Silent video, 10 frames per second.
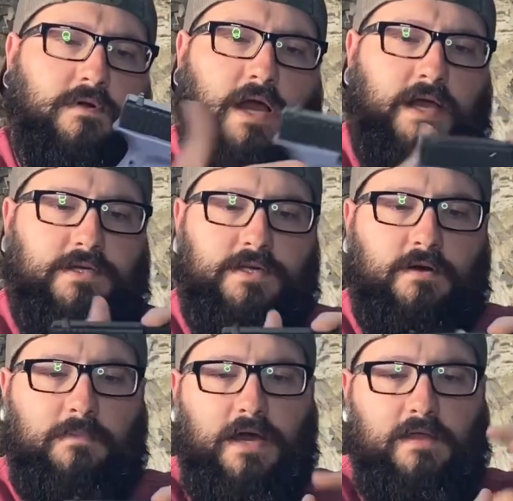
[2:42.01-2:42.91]
I actually
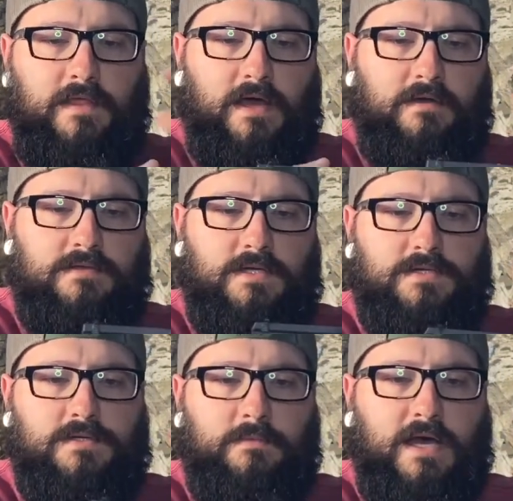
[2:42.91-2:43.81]
don't mind that. It's not
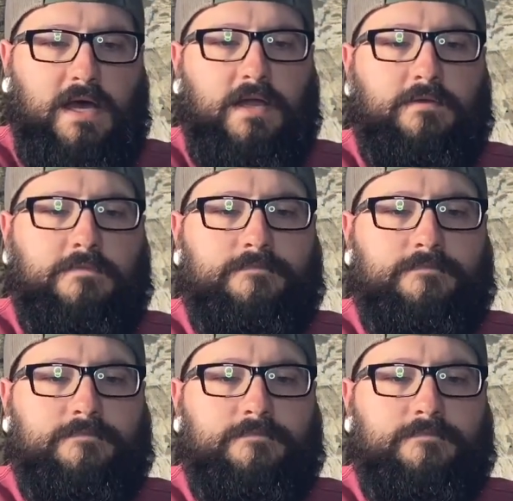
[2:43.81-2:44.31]
so bad.